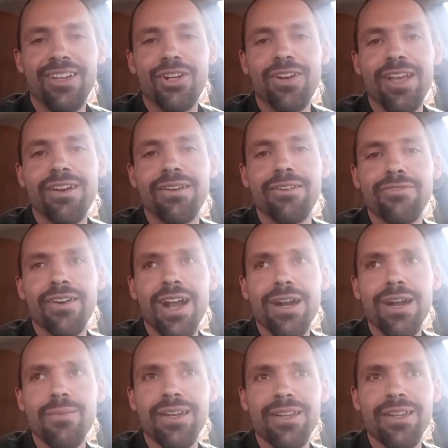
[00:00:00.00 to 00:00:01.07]
greater
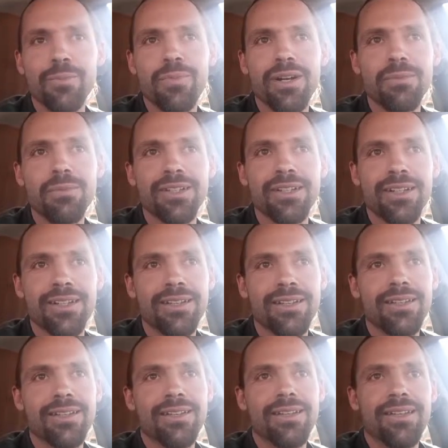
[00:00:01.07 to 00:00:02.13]
environment in the public.
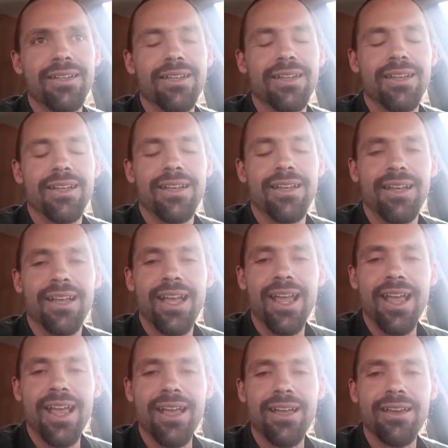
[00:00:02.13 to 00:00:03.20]

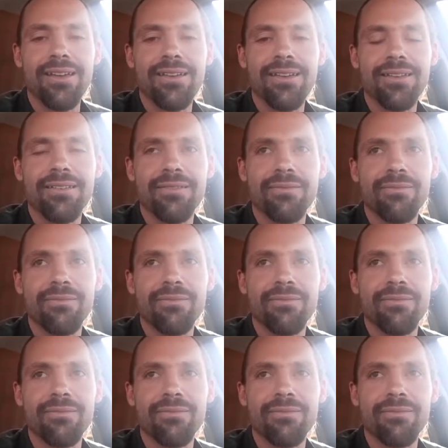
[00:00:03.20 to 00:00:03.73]
And